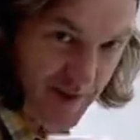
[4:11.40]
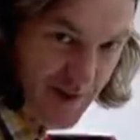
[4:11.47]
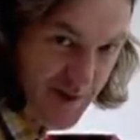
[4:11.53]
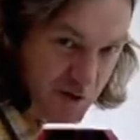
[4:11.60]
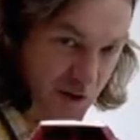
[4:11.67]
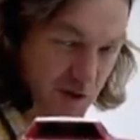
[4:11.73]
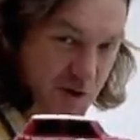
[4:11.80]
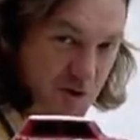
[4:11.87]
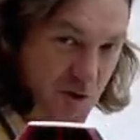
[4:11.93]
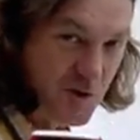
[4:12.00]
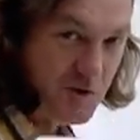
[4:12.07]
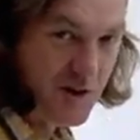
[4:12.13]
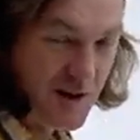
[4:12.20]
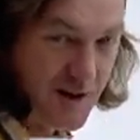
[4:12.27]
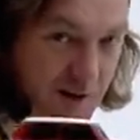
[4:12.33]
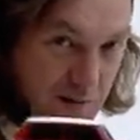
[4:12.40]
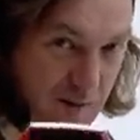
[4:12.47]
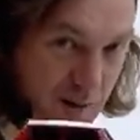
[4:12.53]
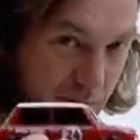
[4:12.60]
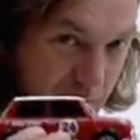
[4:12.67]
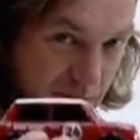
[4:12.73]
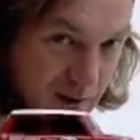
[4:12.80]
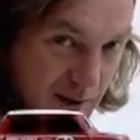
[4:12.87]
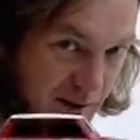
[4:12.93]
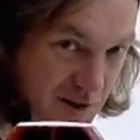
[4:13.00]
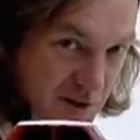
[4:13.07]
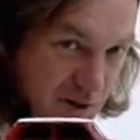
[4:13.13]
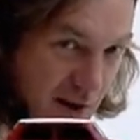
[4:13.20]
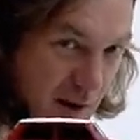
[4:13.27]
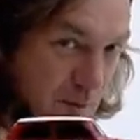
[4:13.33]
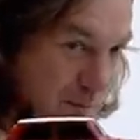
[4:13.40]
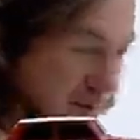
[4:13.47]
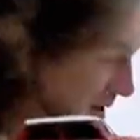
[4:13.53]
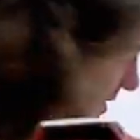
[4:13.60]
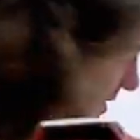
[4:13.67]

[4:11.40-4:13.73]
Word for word: it's not a toy car, remember? It's now a Mini